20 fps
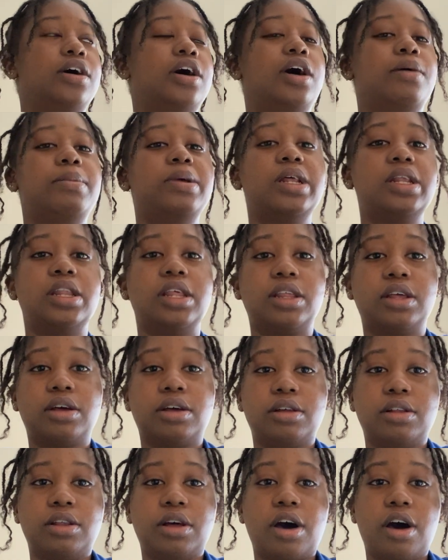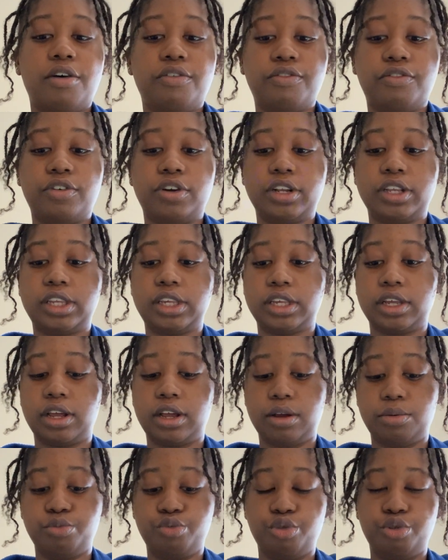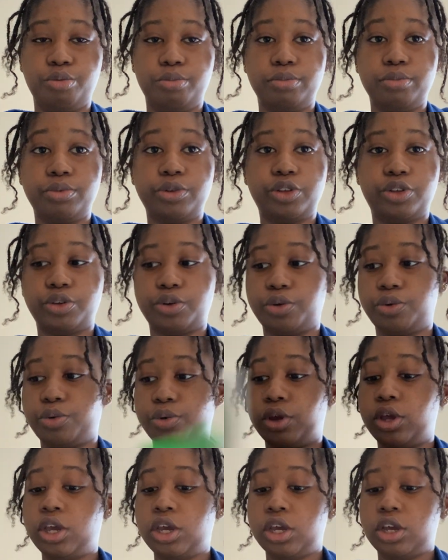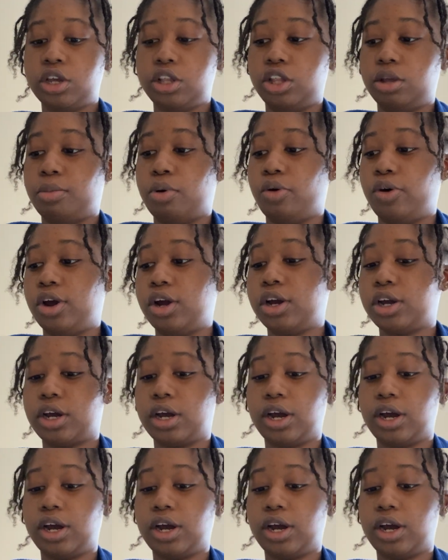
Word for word: I'm in a little conference um, room, so did my work.